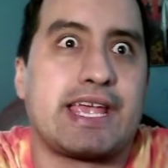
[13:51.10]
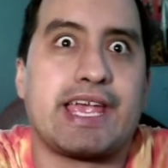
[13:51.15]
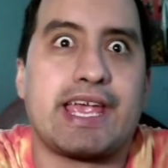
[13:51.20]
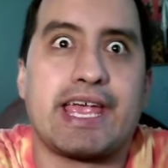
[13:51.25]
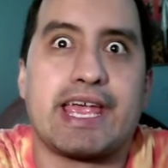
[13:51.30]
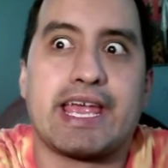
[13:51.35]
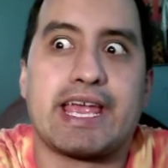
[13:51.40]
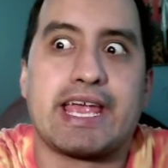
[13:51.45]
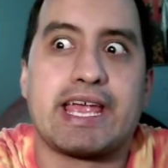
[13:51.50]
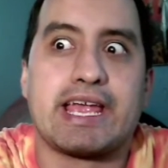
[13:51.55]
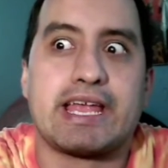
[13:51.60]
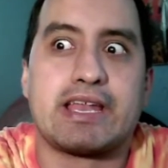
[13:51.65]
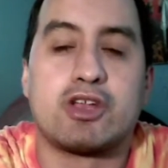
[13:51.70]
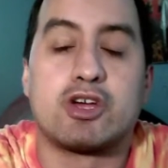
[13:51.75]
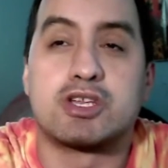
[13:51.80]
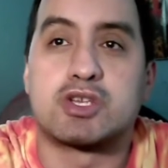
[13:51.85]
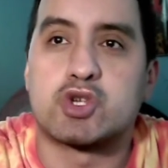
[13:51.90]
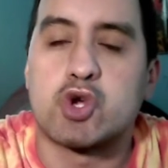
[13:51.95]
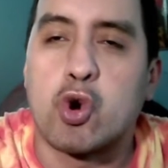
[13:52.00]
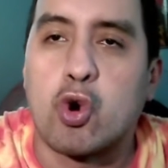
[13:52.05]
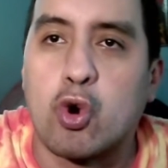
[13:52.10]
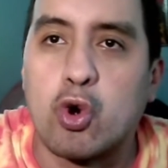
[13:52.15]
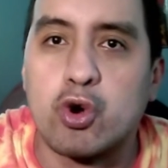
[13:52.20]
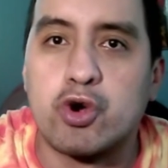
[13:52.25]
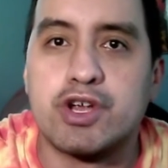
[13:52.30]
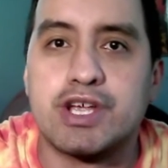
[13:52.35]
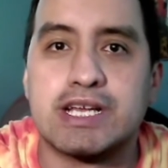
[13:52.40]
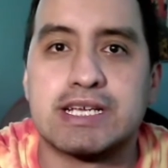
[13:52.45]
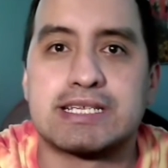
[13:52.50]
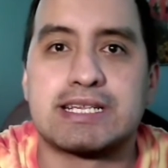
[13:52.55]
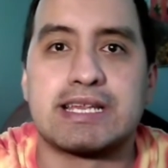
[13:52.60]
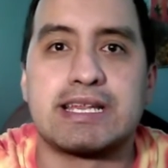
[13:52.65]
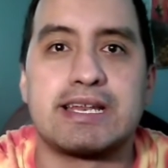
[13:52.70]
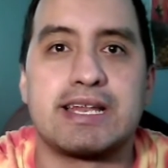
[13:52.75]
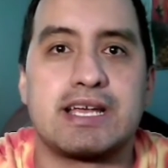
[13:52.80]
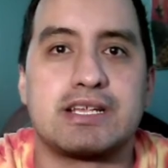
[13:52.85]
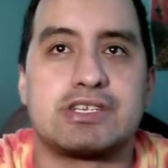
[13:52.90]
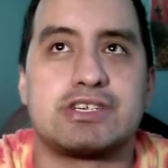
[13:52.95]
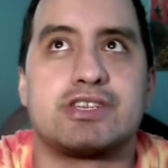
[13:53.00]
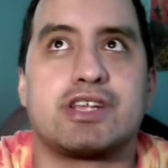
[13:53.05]
notoriously
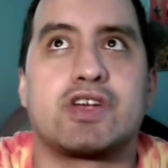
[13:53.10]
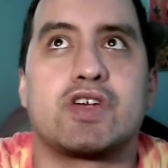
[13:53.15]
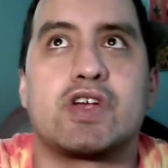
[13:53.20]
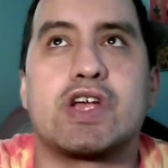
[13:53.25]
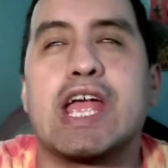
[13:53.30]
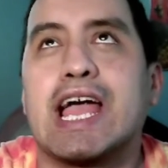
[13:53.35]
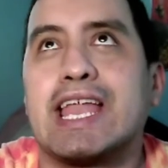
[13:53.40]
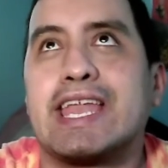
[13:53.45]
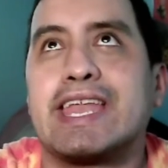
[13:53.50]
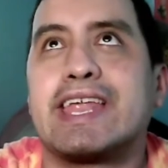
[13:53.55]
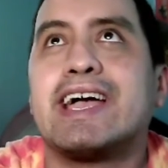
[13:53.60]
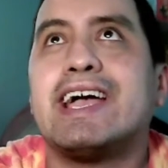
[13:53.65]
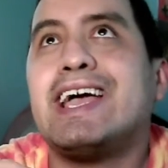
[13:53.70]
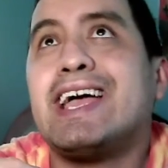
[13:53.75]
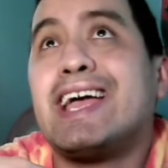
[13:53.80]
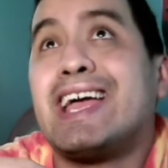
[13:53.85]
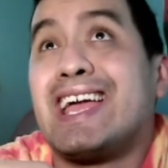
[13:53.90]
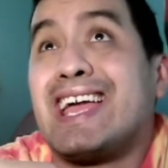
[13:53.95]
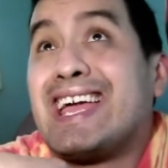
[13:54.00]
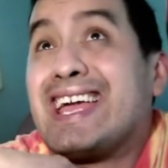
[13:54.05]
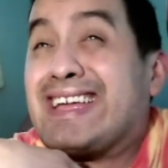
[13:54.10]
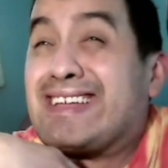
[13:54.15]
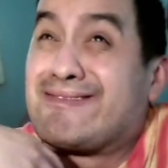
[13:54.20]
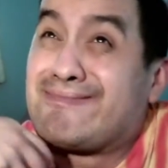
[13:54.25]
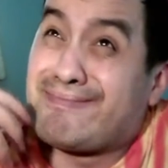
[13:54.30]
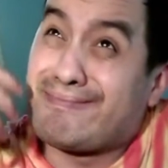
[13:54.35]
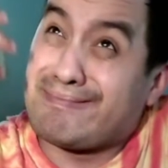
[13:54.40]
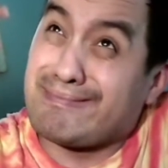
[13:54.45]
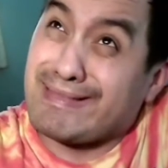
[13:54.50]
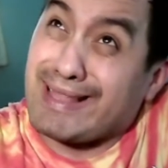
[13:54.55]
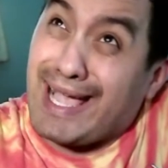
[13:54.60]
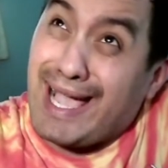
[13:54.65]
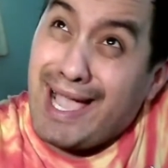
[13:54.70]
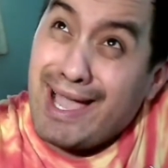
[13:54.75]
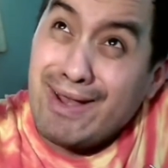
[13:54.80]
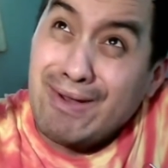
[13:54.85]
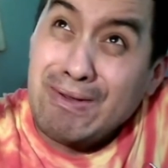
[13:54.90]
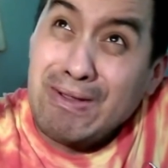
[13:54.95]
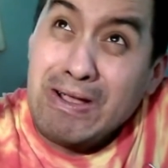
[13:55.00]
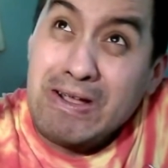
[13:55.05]
legendary, and I
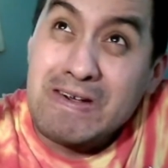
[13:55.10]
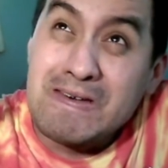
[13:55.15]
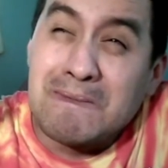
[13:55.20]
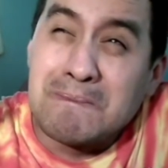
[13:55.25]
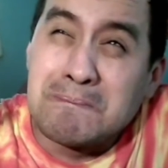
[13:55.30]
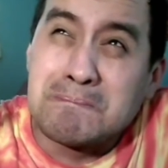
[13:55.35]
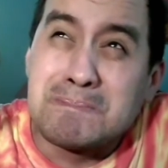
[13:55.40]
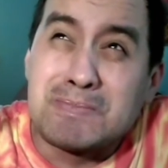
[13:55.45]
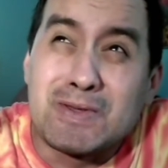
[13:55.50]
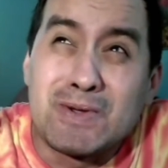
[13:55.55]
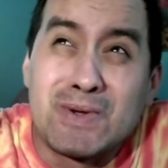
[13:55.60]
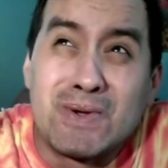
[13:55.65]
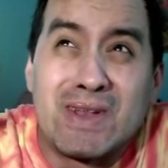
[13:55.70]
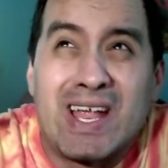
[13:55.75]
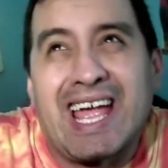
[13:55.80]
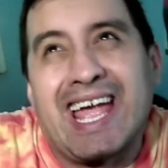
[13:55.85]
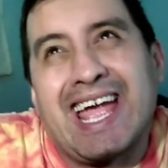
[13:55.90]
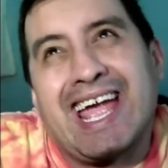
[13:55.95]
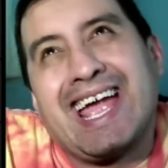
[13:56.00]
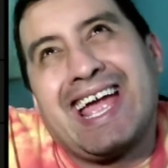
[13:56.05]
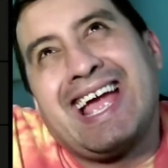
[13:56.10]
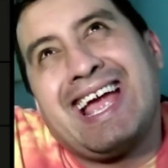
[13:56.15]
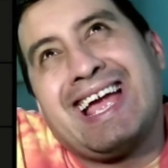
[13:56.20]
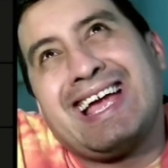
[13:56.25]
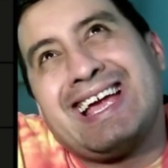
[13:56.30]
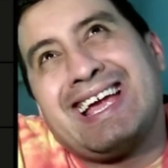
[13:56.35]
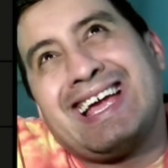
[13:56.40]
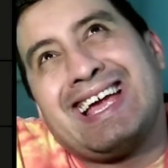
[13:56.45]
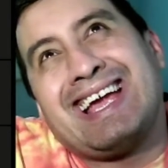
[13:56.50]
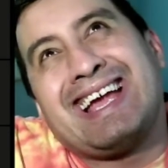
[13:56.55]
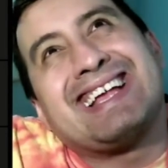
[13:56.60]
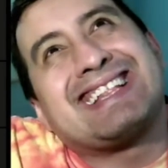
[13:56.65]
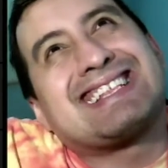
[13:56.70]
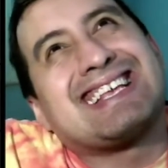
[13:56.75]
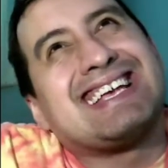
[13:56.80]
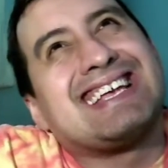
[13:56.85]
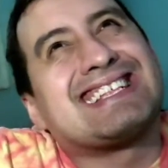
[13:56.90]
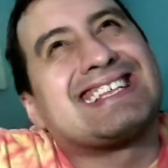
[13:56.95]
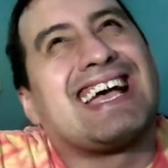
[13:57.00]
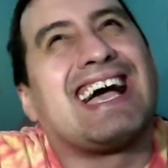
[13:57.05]
don't know, dude.
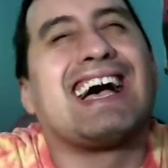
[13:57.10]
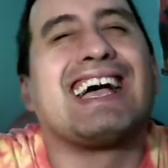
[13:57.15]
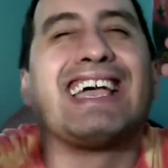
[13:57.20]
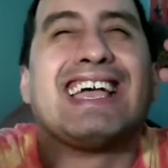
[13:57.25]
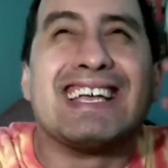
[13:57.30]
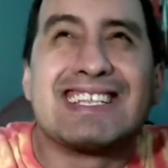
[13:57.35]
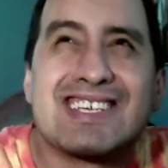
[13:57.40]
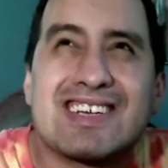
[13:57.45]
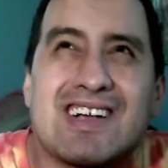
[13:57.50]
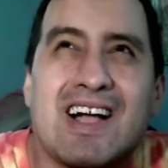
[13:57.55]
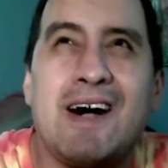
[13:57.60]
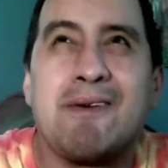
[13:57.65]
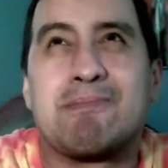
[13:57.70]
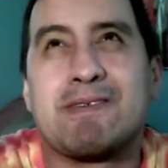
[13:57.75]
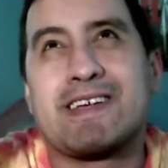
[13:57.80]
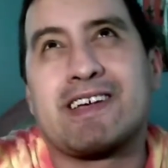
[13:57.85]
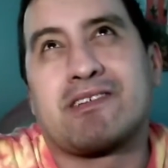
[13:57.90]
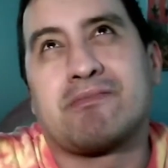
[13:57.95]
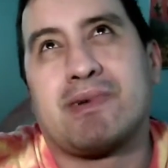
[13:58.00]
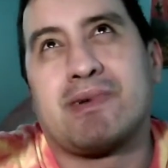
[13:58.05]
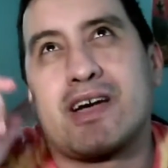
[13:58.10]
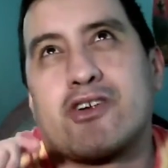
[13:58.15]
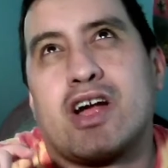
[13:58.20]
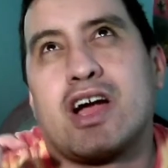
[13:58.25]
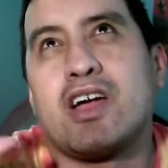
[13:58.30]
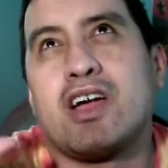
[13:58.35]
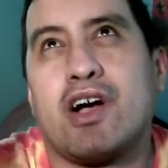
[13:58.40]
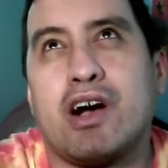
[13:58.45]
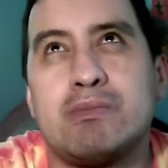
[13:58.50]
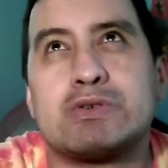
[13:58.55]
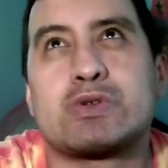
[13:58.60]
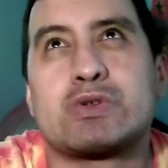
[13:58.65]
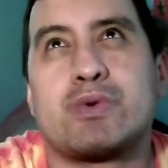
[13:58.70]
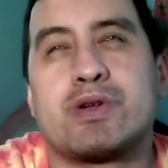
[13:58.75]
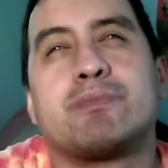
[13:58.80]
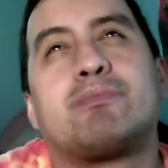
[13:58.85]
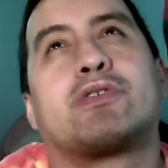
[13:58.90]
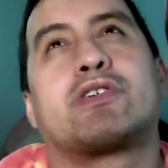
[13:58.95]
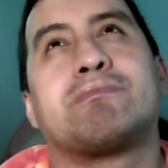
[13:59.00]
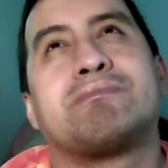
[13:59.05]
It's a complicated matter. I almost want
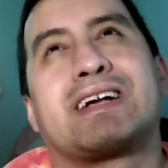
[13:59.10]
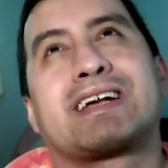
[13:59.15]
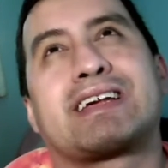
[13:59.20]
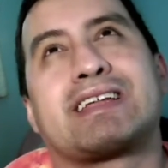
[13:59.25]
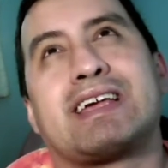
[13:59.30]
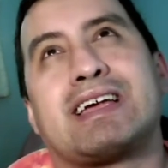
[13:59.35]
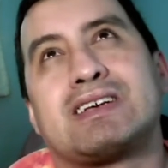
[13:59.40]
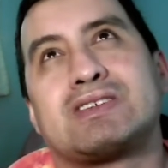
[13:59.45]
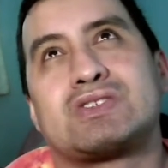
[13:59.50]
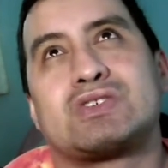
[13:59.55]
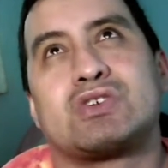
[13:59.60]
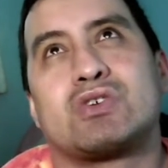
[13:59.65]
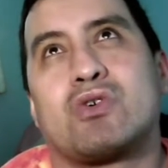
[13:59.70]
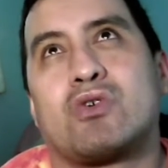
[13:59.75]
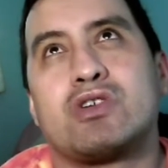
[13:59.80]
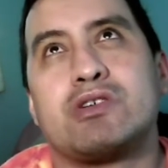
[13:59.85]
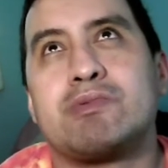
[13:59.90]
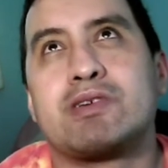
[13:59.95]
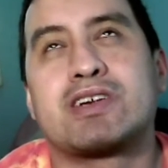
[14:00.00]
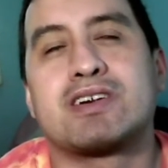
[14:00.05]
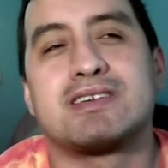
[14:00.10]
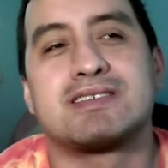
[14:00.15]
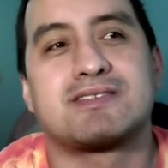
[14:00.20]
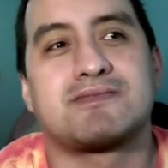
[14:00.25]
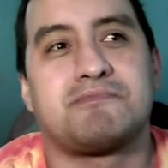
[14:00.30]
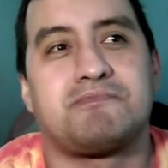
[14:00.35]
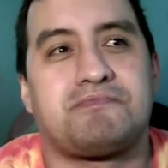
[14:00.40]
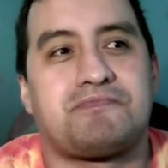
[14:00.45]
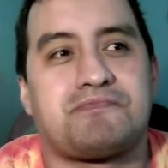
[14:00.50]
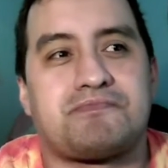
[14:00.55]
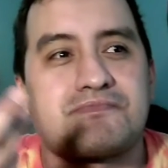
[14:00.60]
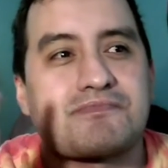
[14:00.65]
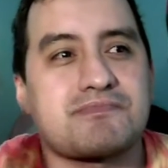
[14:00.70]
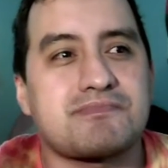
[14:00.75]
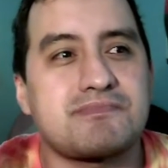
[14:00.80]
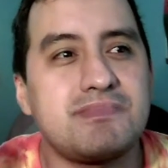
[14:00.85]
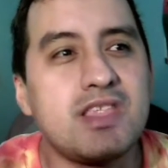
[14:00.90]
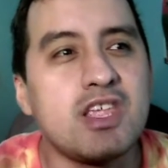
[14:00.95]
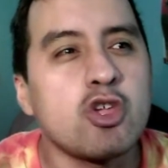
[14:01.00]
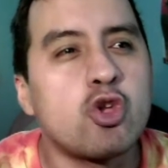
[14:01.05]
to put him back in S tier only because
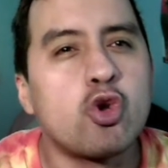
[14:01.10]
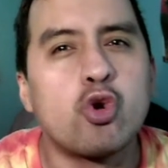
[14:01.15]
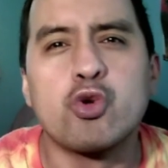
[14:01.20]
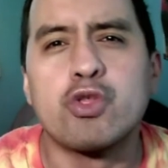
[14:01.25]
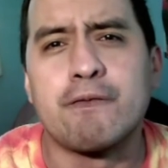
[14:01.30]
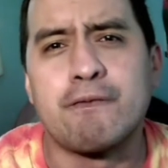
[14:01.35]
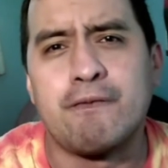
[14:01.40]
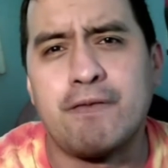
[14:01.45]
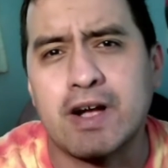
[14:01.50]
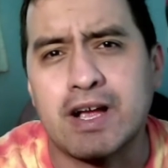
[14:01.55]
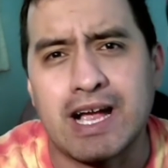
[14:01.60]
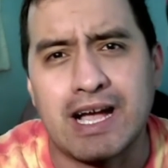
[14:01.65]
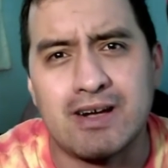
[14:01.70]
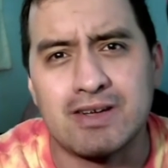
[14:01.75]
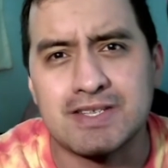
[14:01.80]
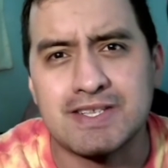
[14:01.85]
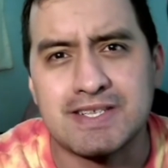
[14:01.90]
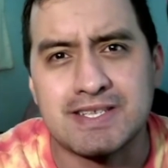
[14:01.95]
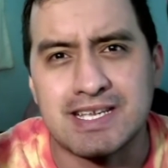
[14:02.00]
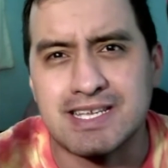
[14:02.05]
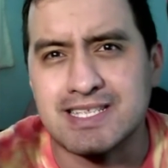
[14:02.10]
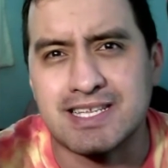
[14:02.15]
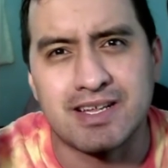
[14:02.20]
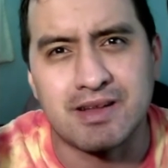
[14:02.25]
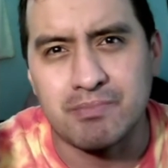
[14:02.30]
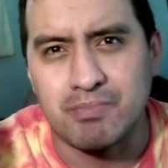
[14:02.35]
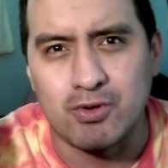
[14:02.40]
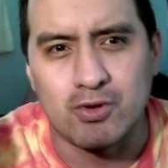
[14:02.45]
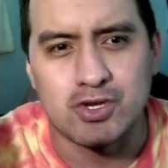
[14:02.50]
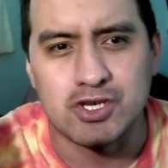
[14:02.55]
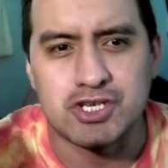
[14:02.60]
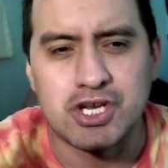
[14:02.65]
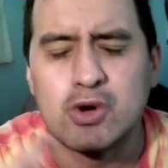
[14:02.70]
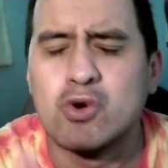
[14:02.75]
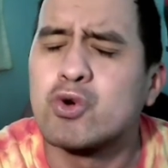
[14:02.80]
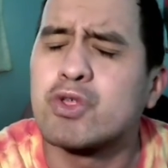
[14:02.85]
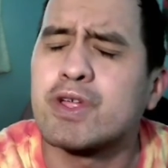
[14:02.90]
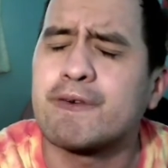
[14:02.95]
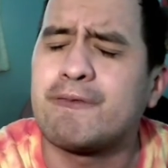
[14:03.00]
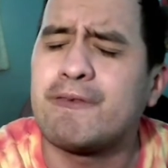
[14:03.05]
who the fuck else is gonna pull this shit?
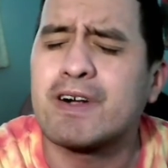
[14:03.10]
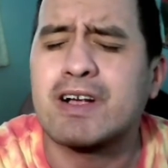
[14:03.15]
Who the fuck